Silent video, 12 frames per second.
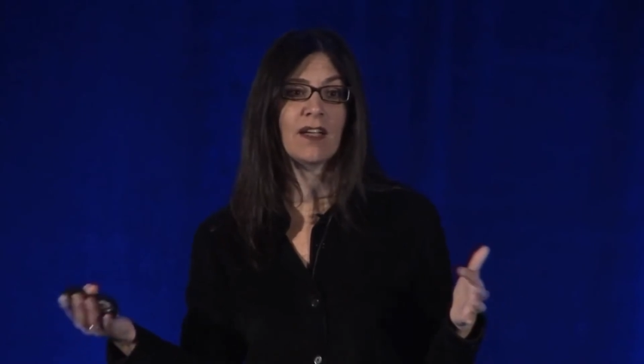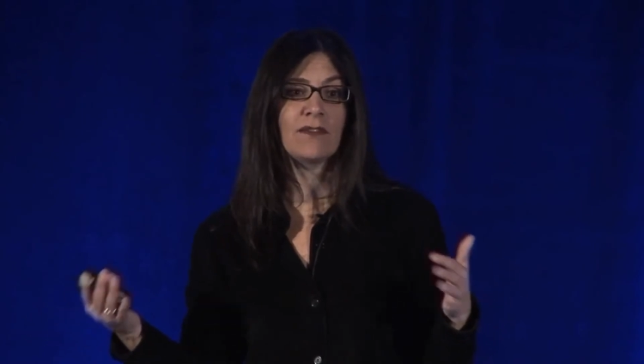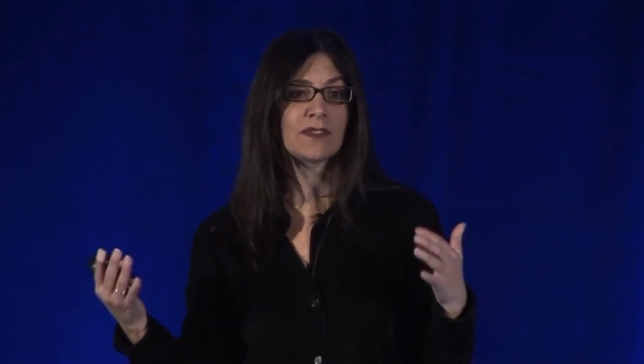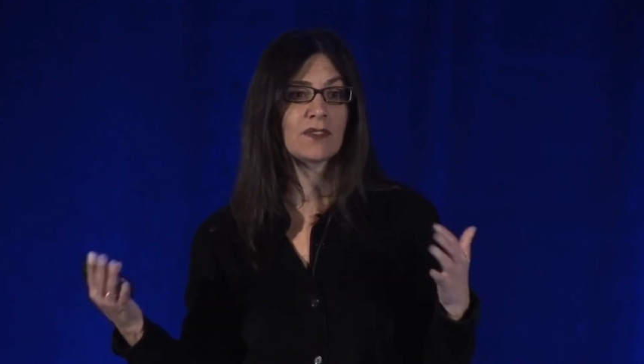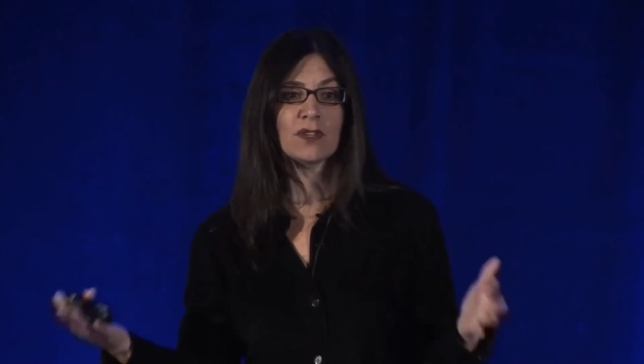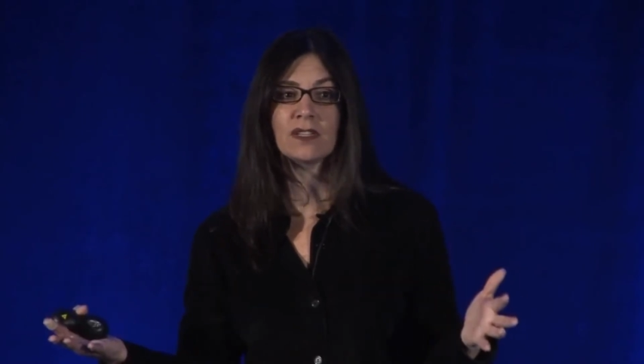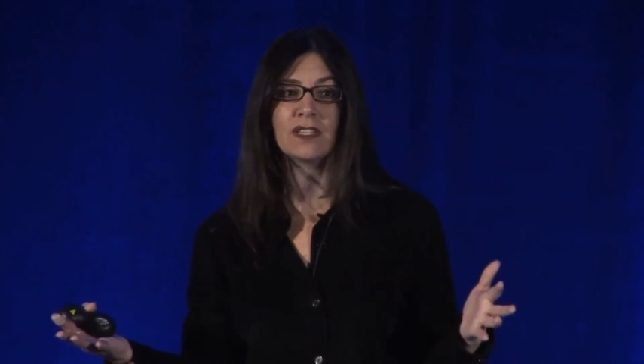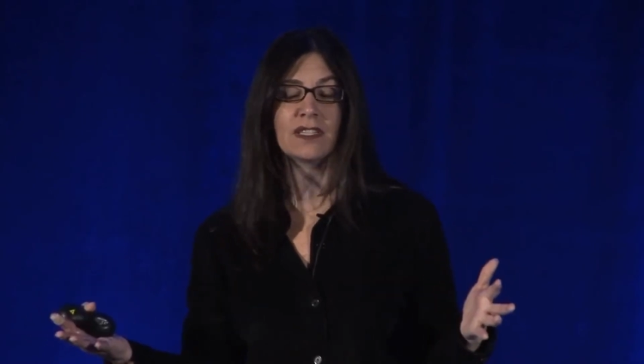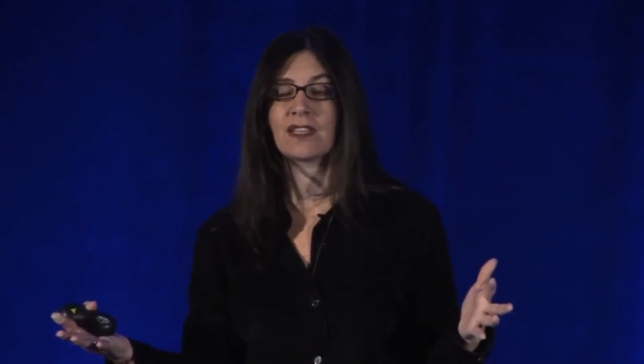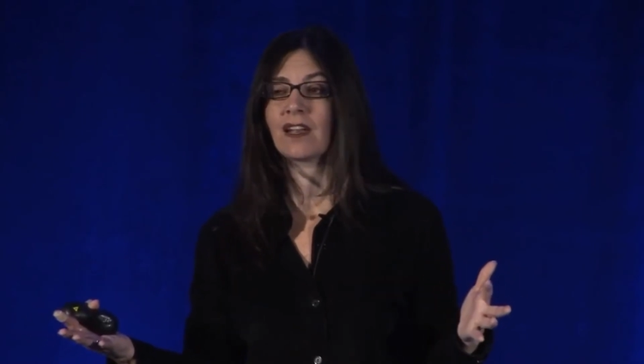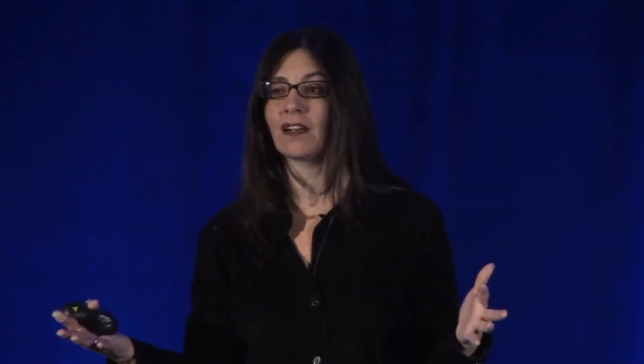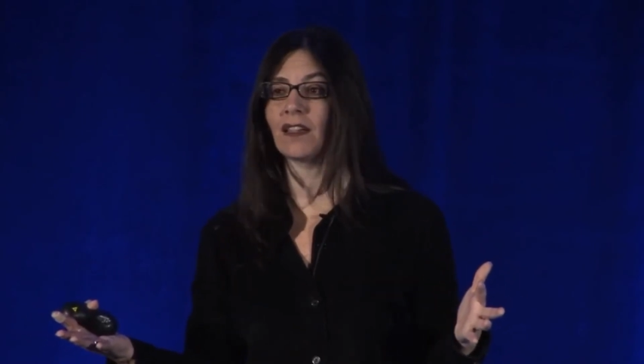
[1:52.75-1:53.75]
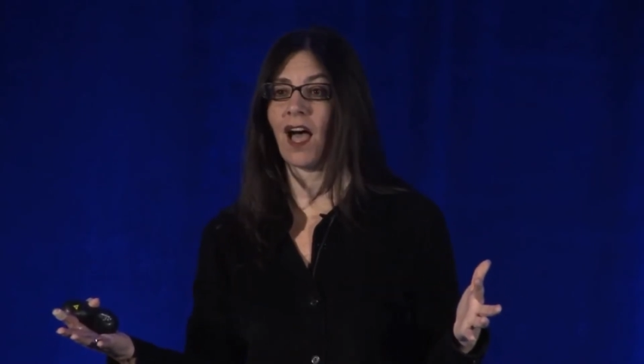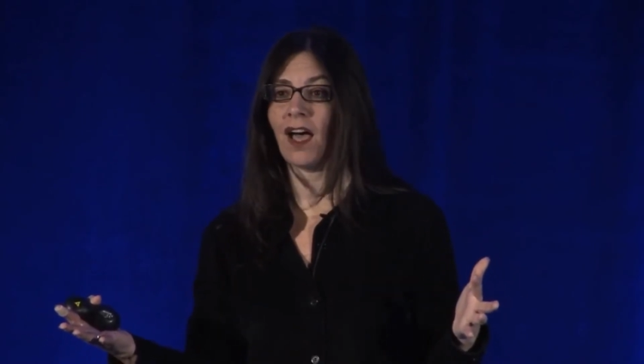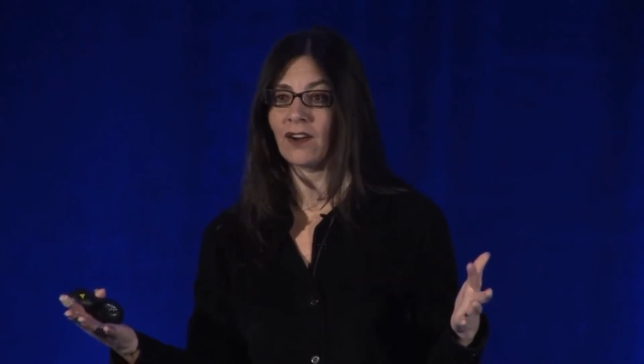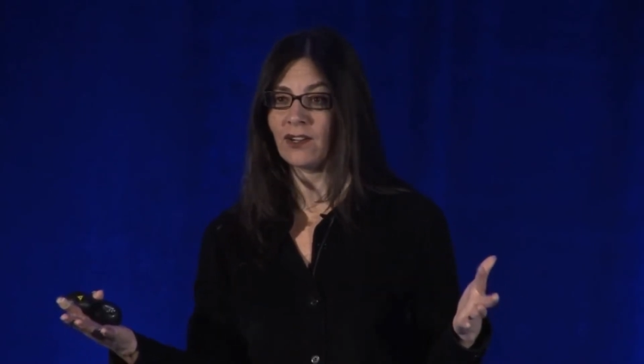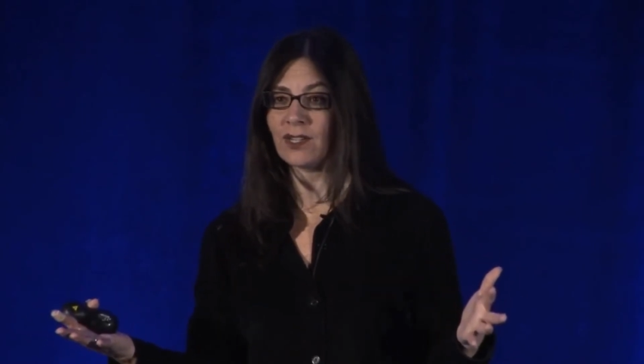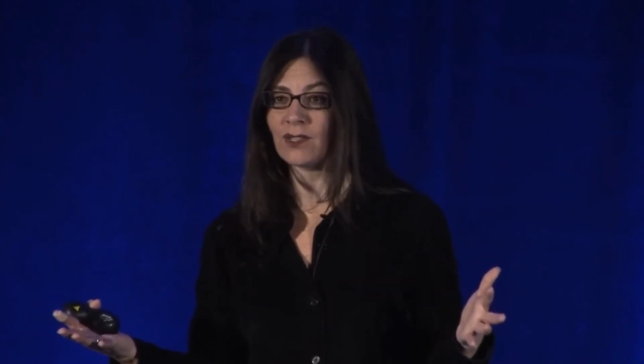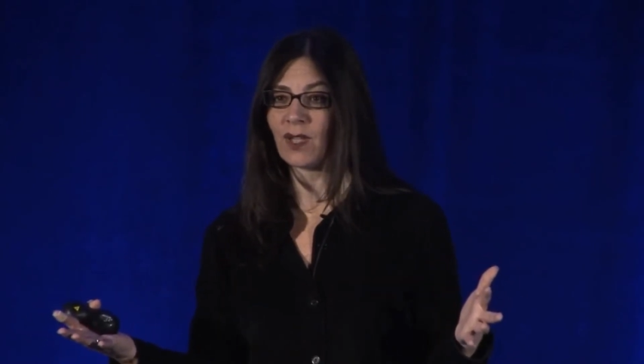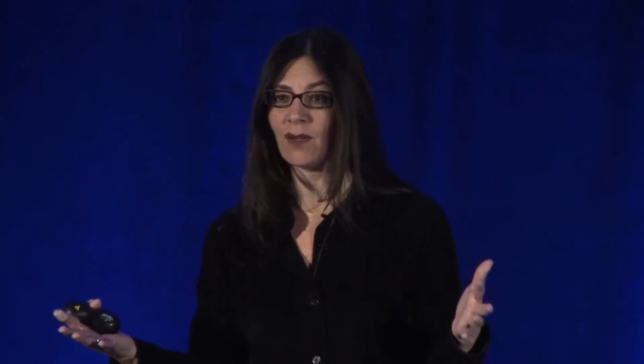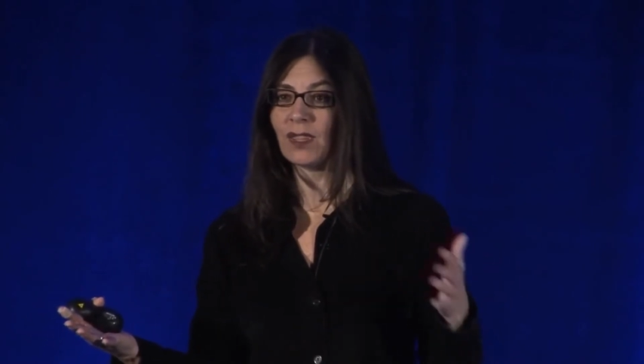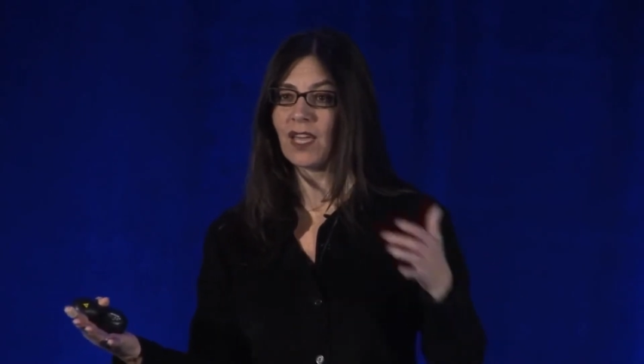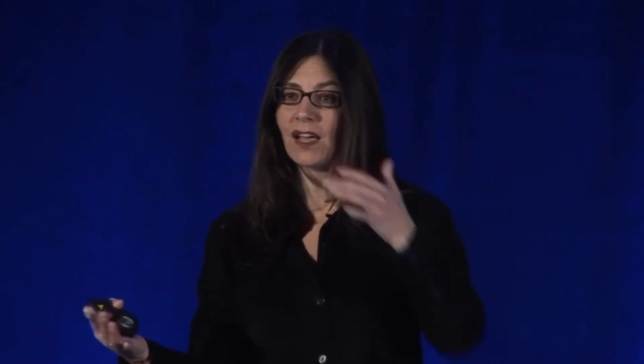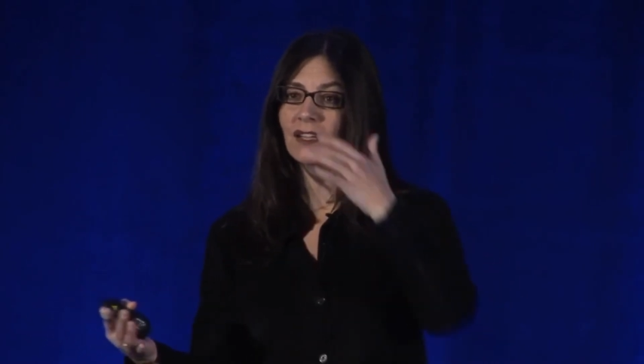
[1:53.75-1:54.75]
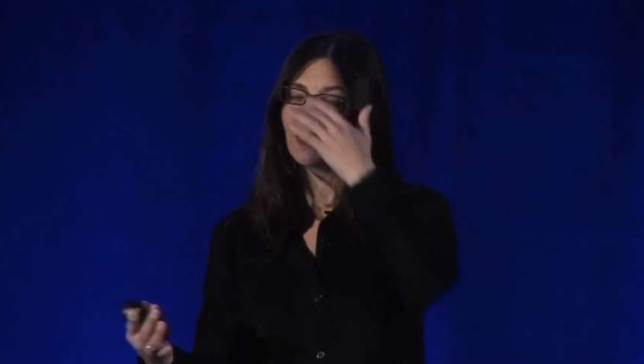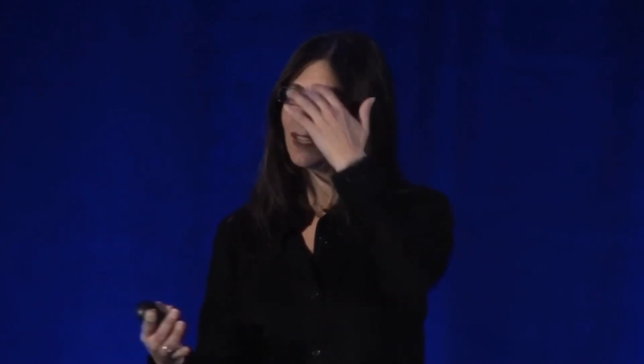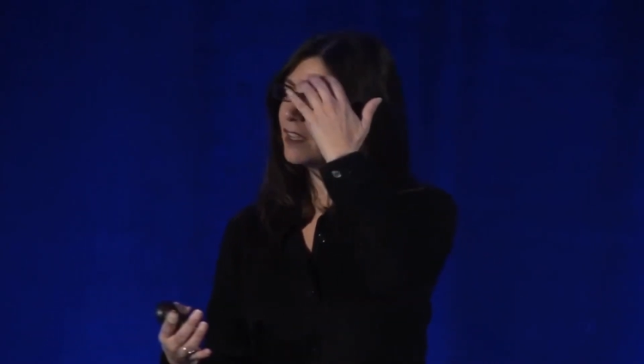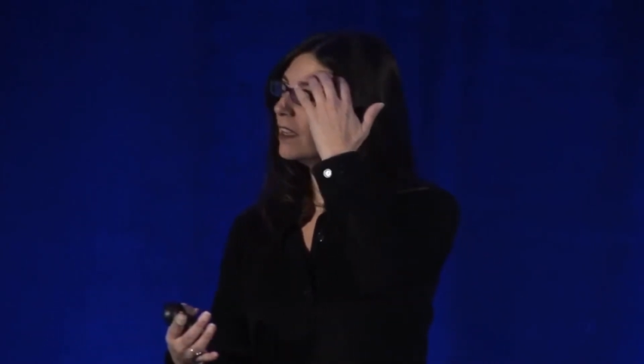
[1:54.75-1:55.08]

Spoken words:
I've certainly said it a lot. Are you guys okay with that?